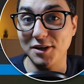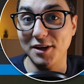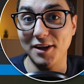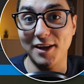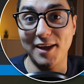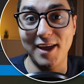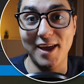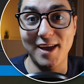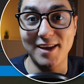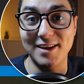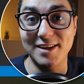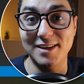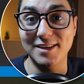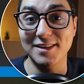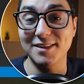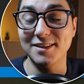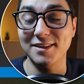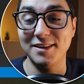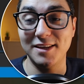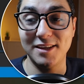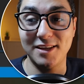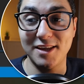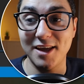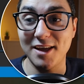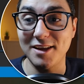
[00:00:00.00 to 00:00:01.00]
in
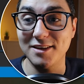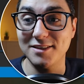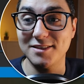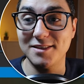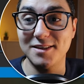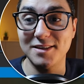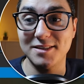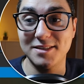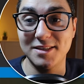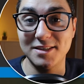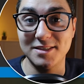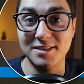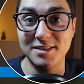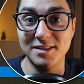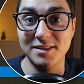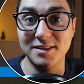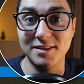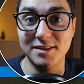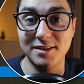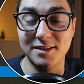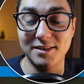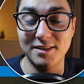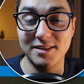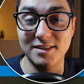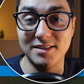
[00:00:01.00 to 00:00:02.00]
case this is
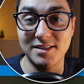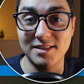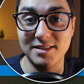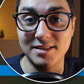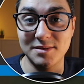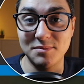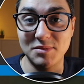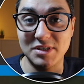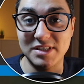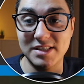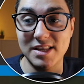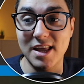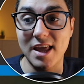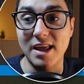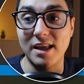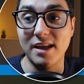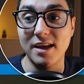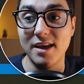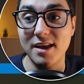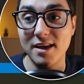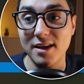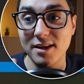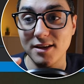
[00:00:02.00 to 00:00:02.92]
a mistake.